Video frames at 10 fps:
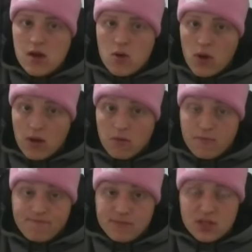well,
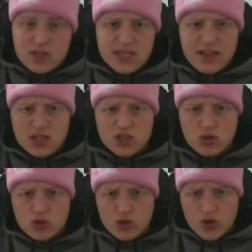to say that's
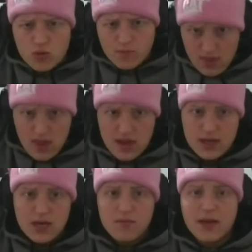not true.
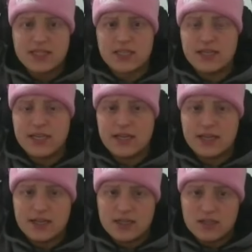Uh, basically,
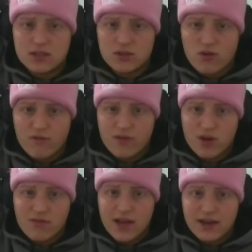to
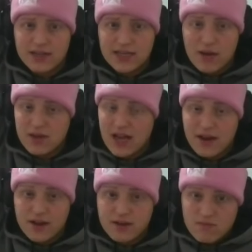confirm that Gabby
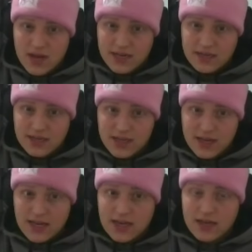Hanna made
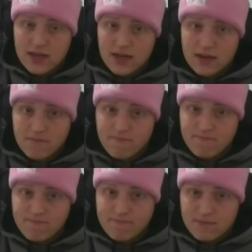a, um,
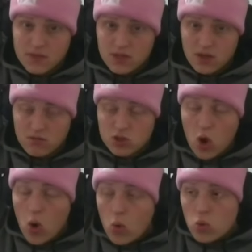you know,
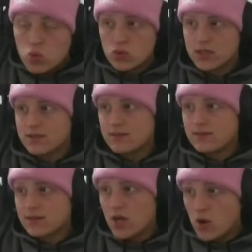told
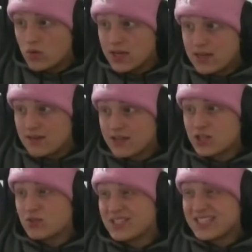Cody that
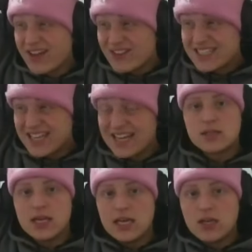she was 17.
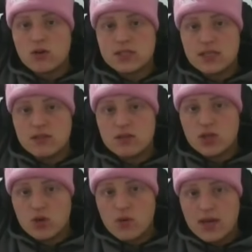He continued to
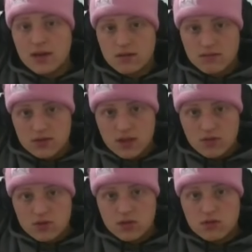do it and, you know,
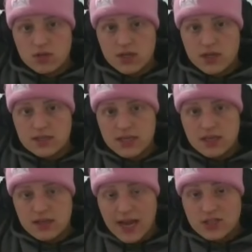do the dirty.
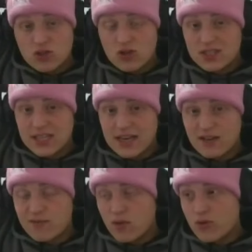The age of consent
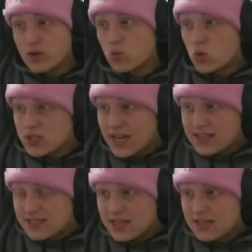in Florida was
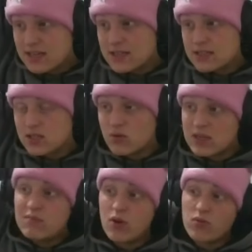18, so he
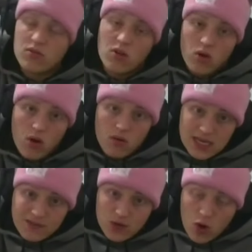broke the law.
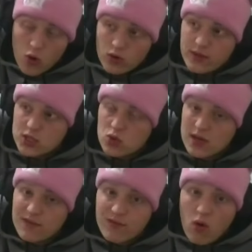If you're older than
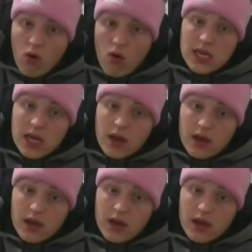24, uh,